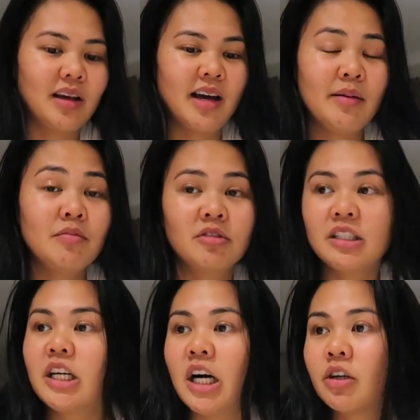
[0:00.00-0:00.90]
I'm
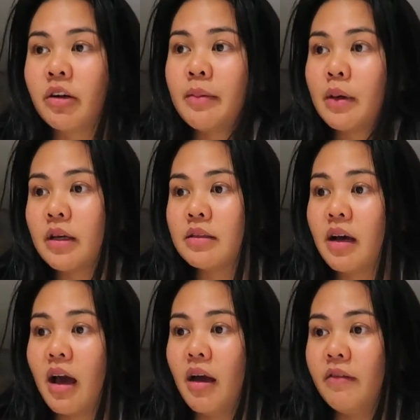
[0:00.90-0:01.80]
really hungry because
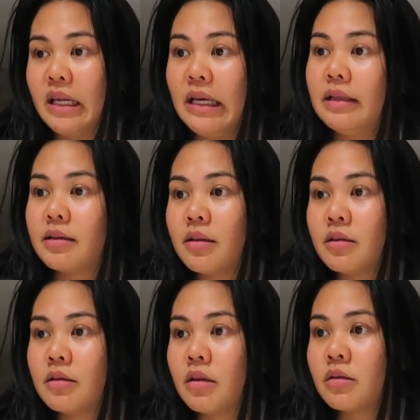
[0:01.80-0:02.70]
I haven't
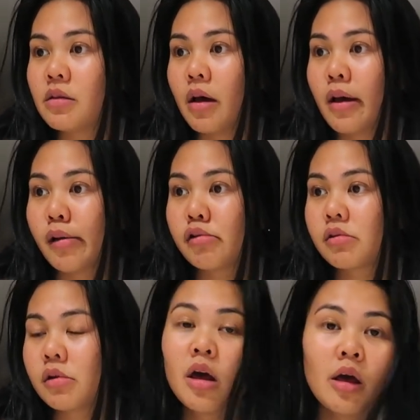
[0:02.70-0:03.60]
eaten since like
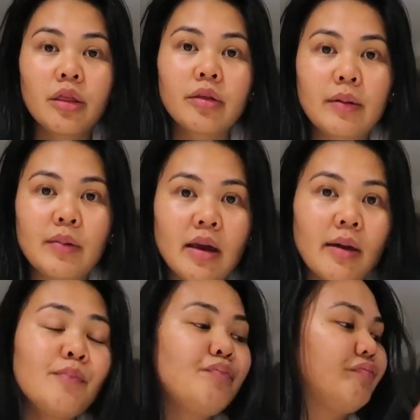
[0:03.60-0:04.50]
3
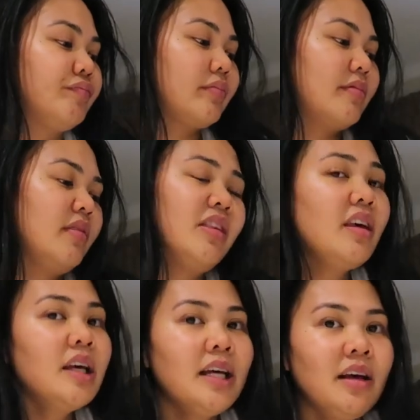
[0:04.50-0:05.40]
p.m.
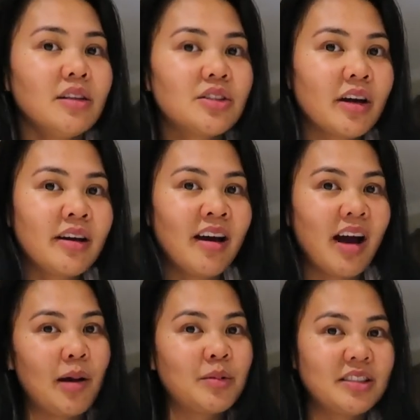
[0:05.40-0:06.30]
So I'm
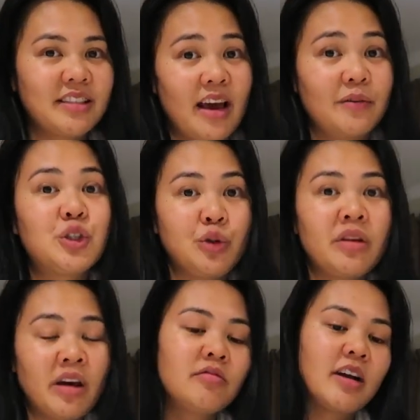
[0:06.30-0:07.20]
gonna just have
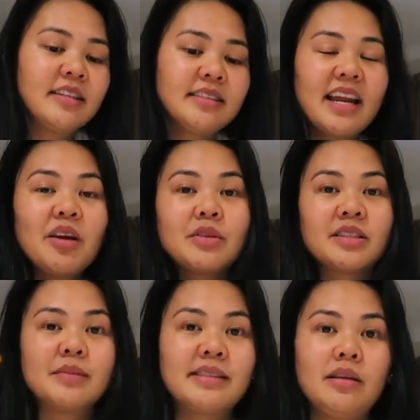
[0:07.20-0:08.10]
tuna and rice today with
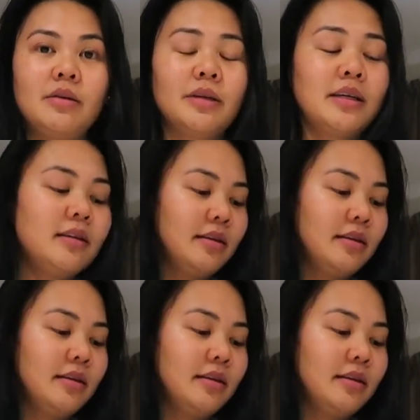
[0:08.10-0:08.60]
some seaweed